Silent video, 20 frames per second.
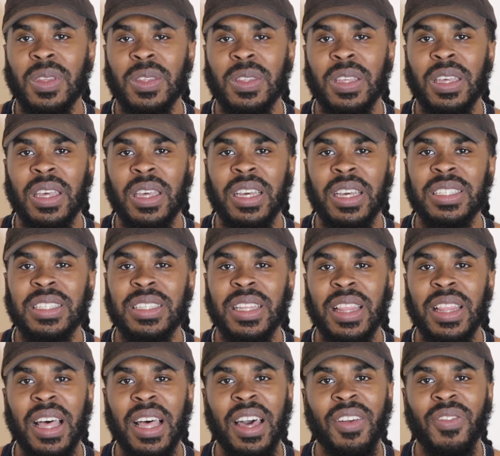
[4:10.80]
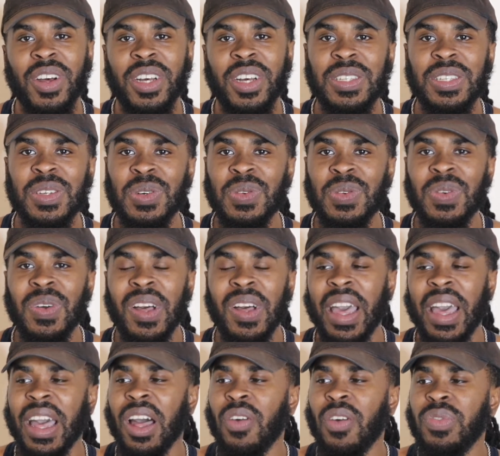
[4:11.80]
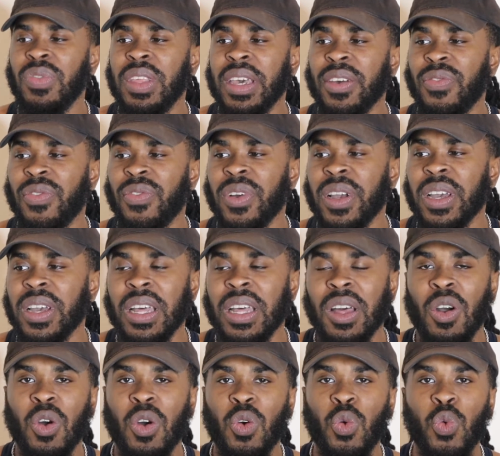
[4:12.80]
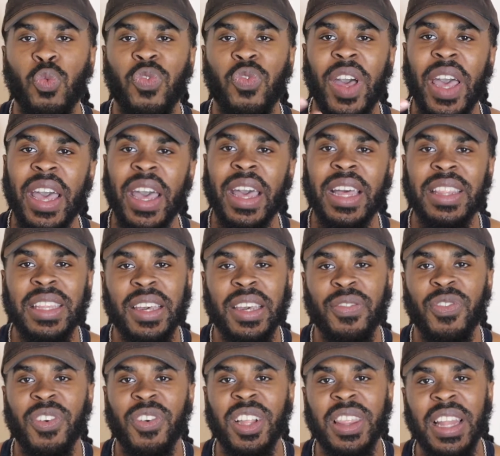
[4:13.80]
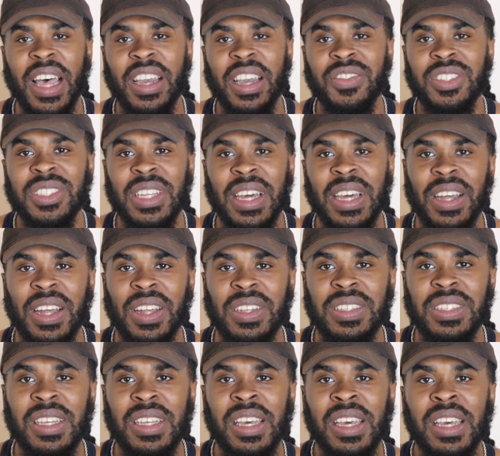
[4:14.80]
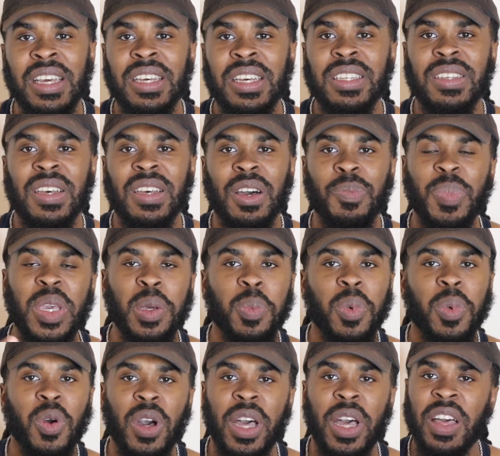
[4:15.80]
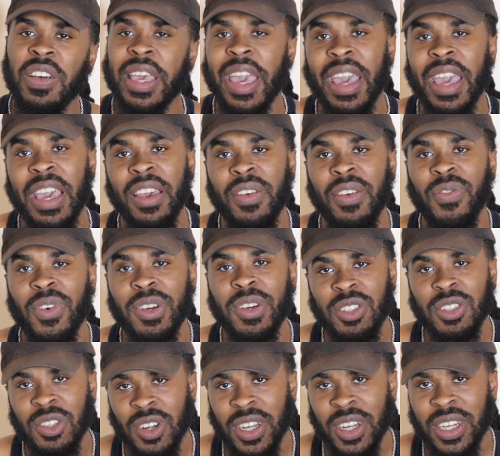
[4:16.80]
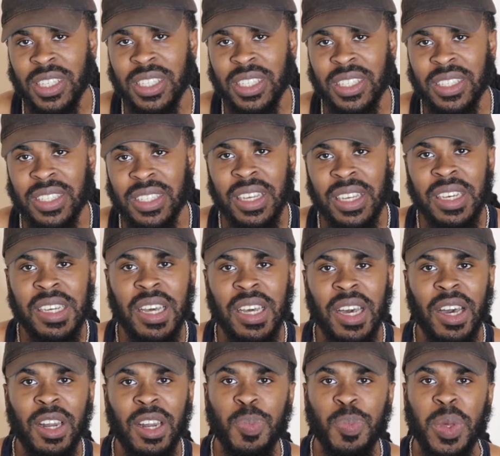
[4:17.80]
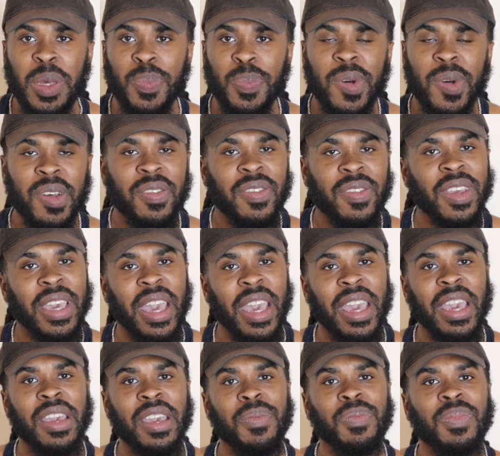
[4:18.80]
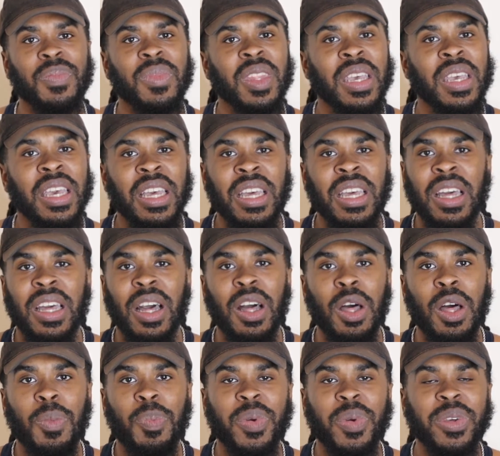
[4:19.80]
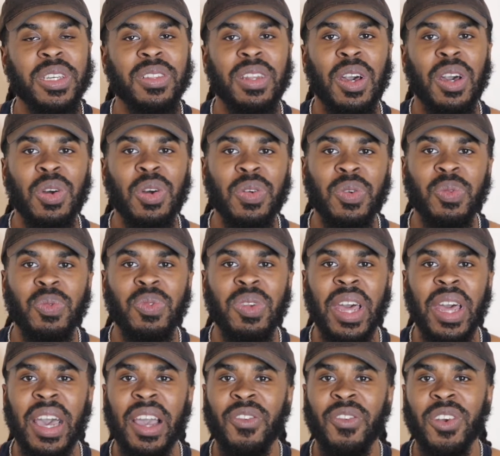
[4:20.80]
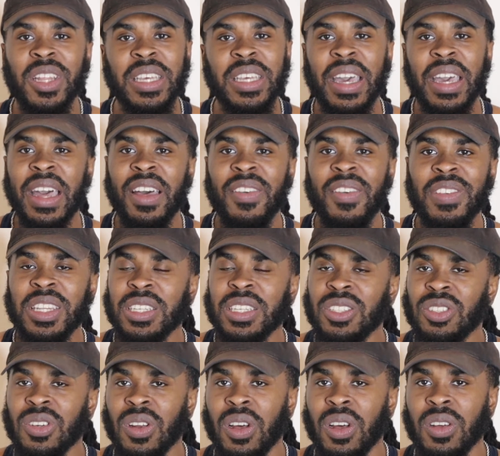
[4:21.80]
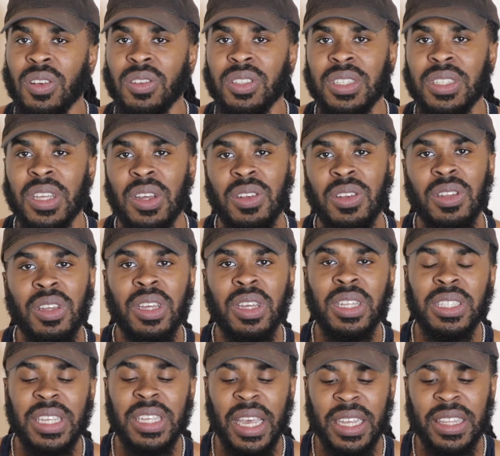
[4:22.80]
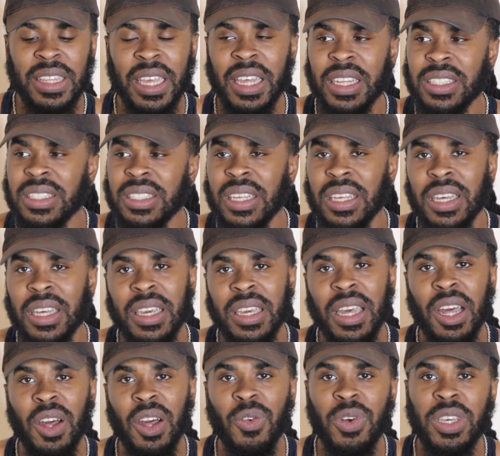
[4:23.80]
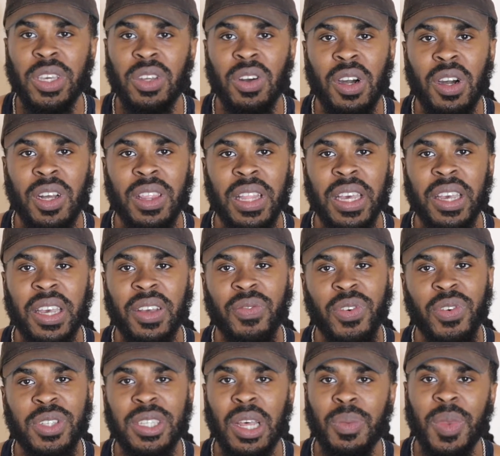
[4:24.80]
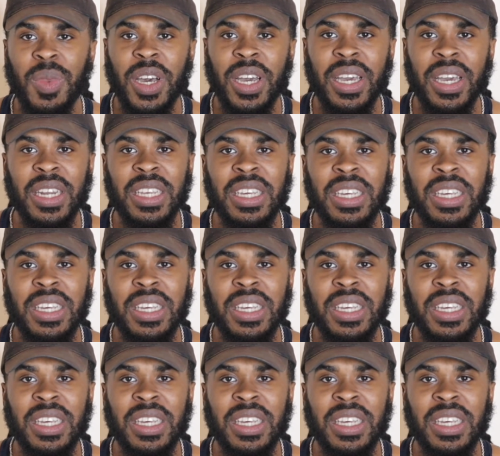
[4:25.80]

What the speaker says: It's a lot of us who've had different lifestyles. Some people have came from the trenches. Other people have came up, not really having the struggle. So take that into account when you are looking for somebody